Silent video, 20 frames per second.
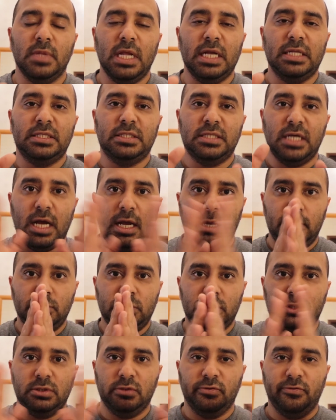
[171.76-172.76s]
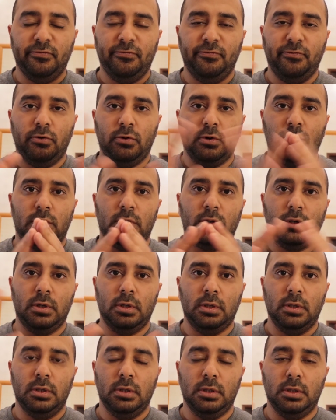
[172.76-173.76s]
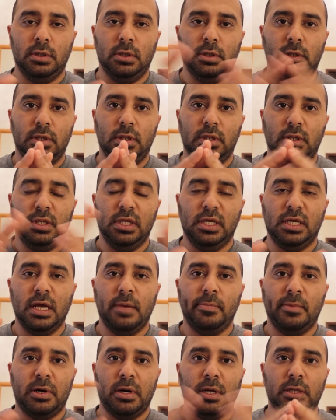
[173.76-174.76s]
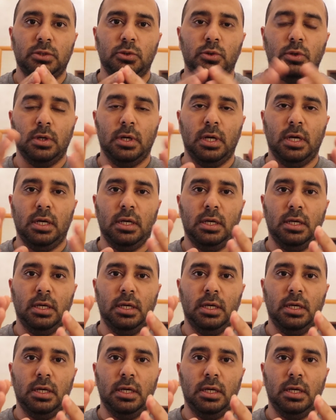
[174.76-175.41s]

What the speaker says: it times for the camera to